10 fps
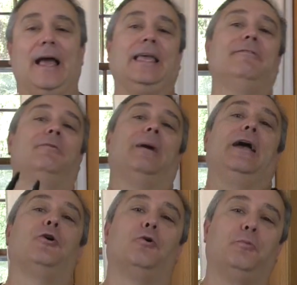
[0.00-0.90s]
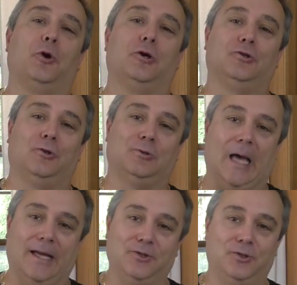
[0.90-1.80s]
I give it my own personal
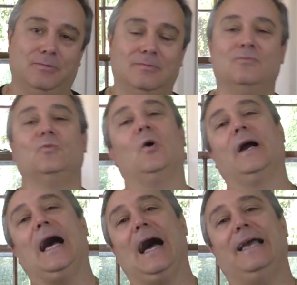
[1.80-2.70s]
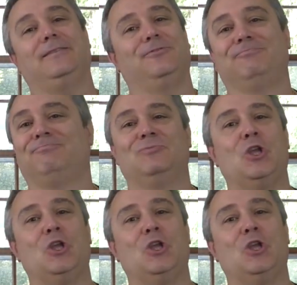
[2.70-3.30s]
touch. Well guys,